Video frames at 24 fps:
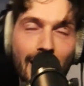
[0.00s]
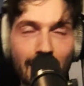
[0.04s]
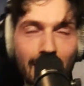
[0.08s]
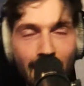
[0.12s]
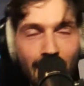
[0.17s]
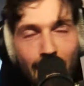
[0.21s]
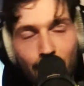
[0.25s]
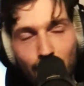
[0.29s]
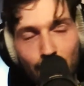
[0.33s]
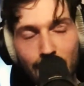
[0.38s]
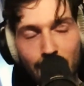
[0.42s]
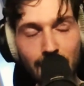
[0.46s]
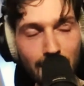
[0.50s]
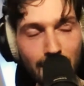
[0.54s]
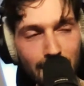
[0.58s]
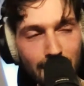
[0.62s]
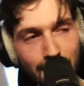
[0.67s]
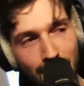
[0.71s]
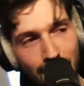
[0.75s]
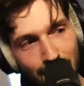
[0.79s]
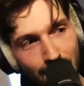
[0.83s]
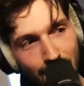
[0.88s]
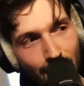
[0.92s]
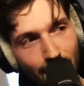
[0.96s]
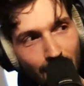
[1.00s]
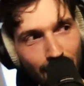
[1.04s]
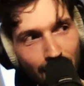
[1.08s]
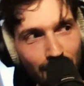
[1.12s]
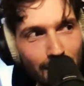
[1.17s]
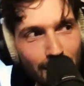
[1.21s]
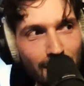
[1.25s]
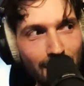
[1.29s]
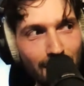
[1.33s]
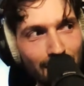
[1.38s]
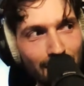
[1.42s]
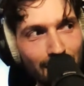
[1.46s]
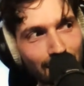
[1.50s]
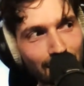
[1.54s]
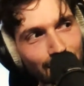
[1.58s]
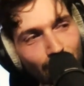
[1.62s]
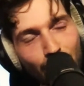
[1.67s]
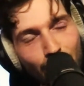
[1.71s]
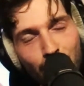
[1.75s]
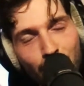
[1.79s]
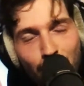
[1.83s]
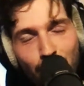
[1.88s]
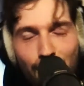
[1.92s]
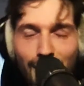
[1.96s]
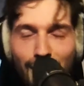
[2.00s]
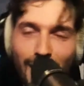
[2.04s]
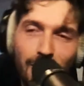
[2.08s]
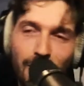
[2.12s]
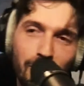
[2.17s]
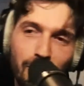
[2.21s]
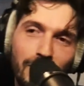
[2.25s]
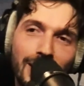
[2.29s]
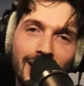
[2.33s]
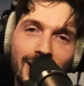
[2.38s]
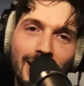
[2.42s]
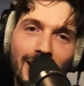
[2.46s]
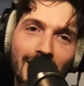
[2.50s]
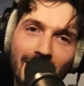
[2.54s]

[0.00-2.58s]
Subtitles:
I release the song will get bigger.